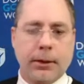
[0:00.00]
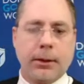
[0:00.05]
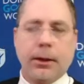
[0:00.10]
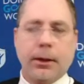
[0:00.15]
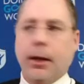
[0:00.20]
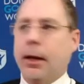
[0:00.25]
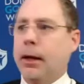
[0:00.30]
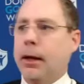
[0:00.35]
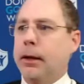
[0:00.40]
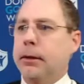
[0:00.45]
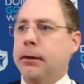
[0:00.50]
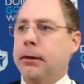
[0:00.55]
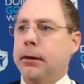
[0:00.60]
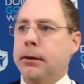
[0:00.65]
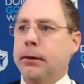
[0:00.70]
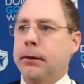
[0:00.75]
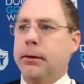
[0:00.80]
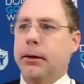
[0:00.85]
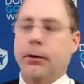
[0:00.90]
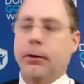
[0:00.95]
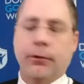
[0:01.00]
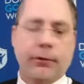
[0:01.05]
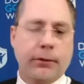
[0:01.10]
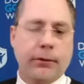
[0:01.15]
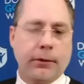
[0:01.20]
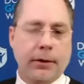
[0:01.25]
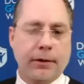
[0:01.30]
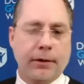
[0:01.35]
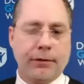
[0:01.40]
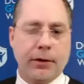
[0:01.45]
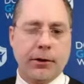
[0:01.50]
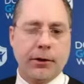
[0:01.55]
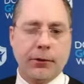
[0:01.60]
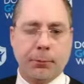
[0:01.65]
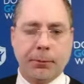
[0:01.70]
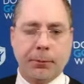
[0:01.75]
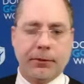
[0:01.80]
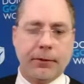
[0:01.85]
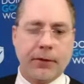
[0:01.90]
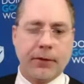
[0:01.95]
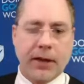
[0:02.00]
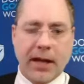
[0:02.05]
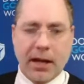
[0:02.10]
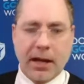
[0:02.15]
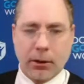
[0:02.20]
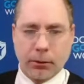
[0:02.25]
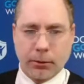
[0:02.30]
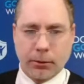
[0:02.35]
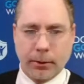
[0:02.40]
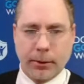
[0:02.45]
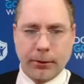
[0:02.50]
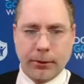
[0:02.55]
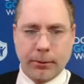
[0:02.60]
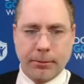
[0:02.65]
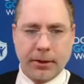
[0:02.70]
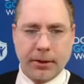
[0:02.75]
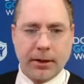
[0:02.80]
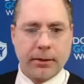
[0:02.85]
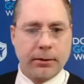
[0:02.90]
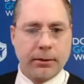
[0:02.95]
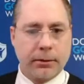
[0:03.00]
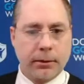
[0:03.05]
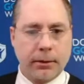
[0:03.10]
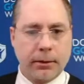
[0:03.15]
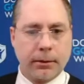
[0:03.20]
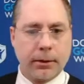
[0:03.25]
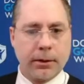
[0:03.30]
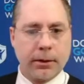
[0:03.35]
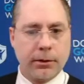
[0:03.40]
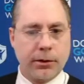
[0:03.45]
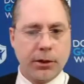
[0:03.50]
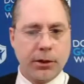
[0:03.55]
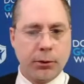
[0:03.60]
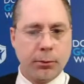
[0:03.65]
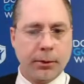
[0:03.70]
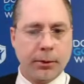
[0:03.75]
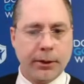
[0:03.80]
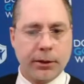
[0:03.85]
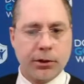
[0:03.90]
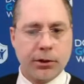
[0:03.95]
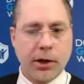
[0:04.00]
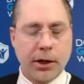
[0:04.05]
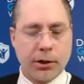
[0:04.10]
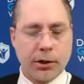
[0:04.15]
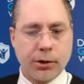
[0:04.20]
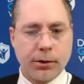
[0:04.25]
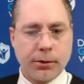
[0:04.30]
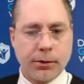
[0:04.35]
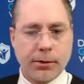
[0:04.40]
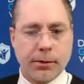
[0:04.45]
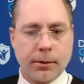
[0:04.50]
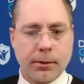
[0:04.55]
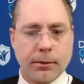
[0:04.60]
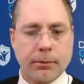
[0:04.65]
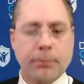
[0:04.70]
And there's a very specific algorithm that continually changes,